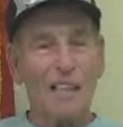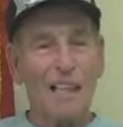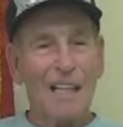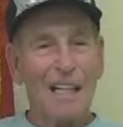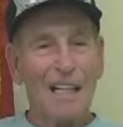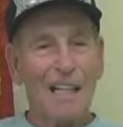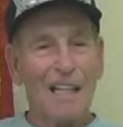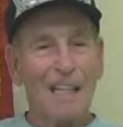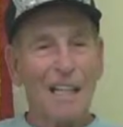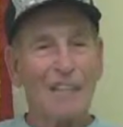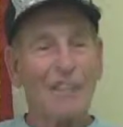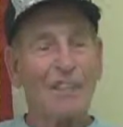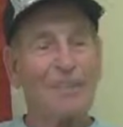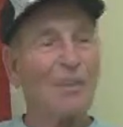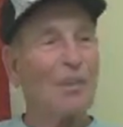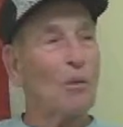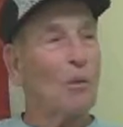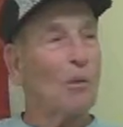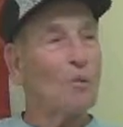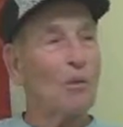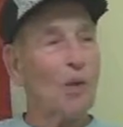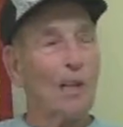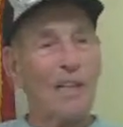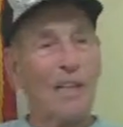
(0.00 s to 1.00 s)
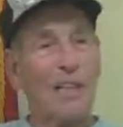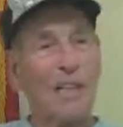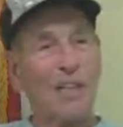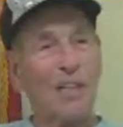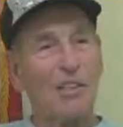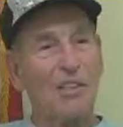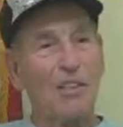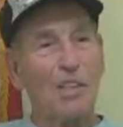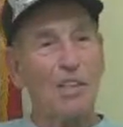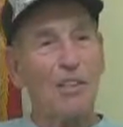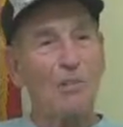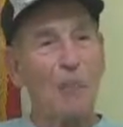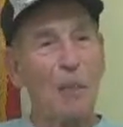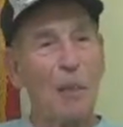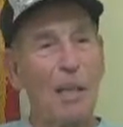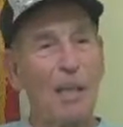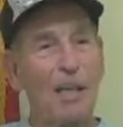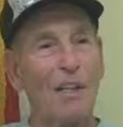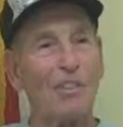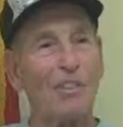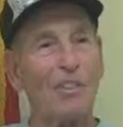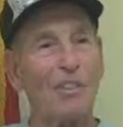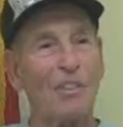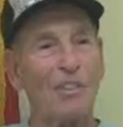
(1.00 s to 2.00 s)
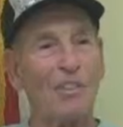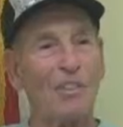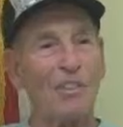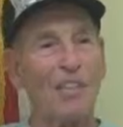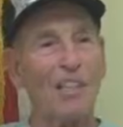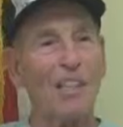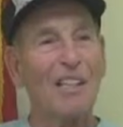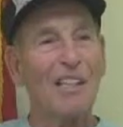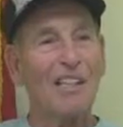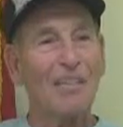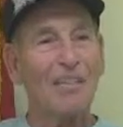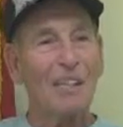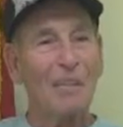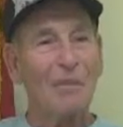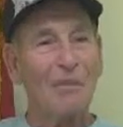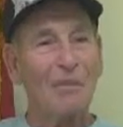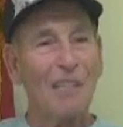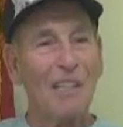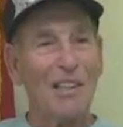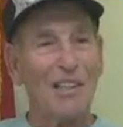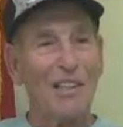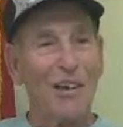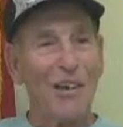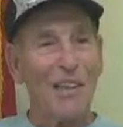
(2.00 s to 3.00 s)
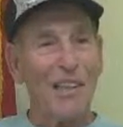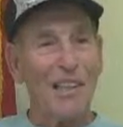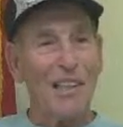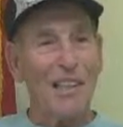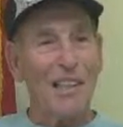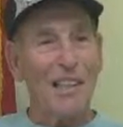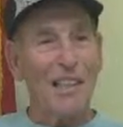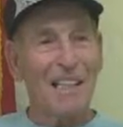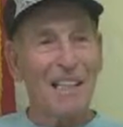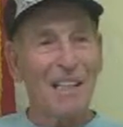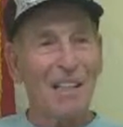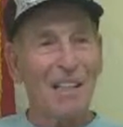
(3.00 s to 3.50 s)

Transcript: And her birthday just passed. She's 79.